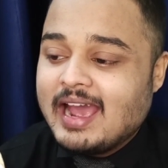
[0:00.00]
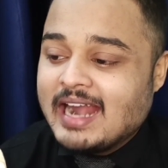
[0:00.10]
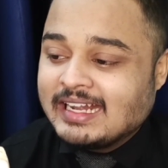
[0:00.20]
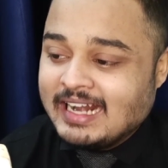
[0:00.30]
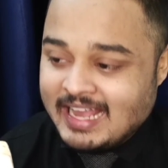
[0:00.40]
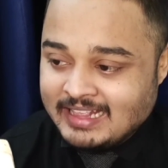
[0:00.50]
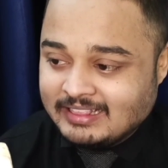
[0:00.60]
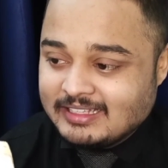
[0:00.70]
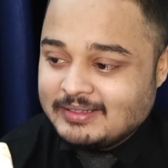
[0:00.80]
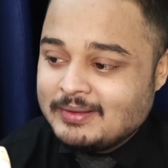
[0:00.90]
At
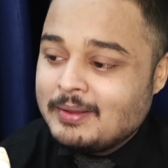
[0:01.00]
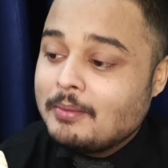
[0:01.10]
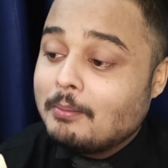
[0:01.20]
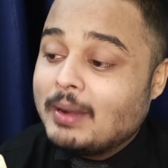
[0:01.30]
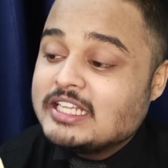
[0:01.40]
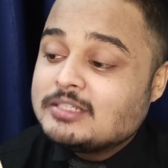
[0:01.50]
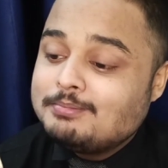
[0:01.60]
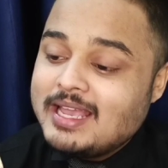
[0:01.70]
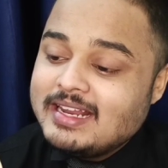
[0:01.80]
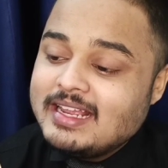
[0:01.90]
length, by
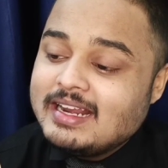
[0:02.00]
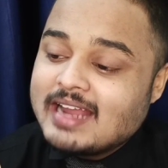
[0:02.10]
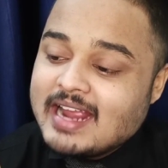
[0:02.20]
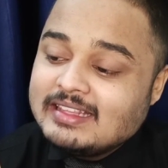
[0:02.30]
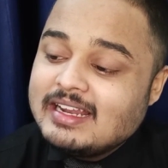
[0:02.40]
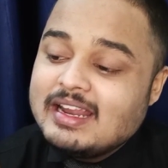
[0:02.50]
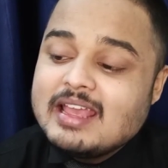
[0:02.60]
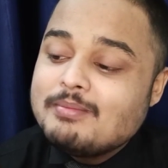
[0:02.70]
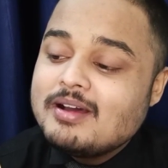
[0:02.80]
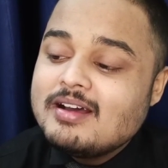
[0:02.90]
sparing neither
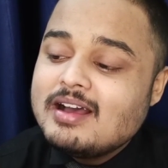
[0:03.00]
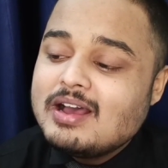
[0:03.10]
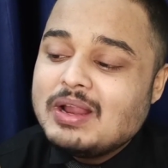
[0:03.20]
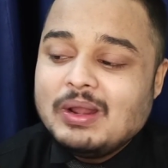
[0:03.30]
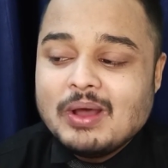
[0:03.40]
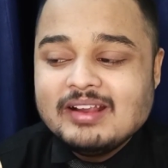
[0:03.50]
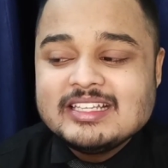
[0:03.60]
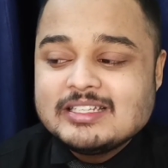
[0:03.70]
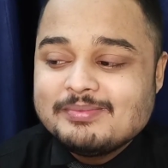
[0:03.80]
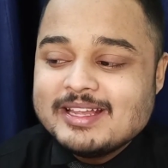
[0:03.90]
labor nor
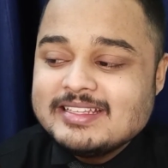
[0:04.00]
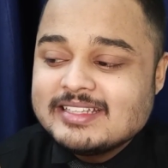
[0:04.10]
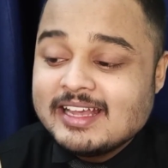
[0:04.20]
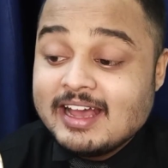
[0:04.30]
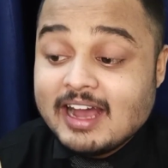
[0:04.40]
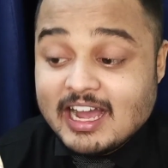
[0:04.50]
expense,